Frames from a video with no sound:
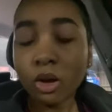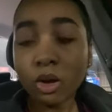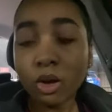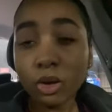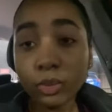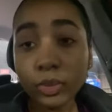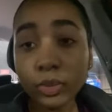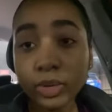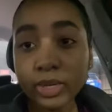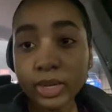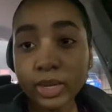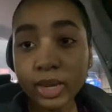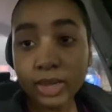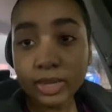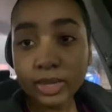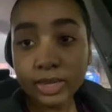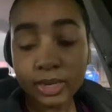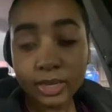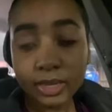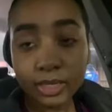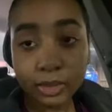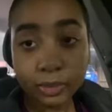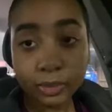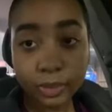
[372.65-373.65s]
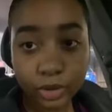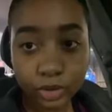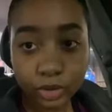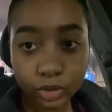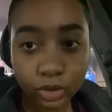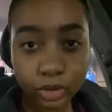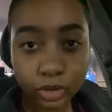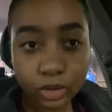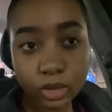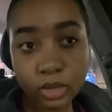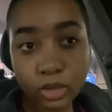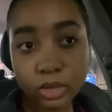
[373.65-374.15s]
on weekdays,
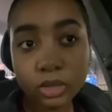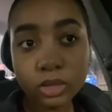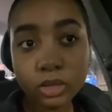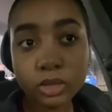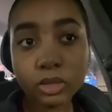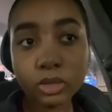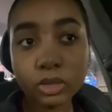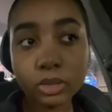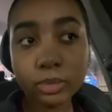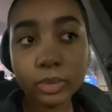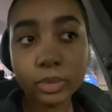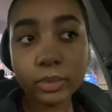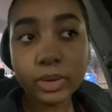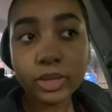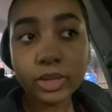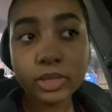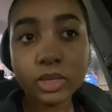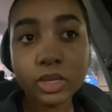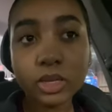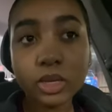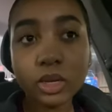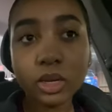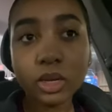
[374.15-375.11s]
especially because it's super busy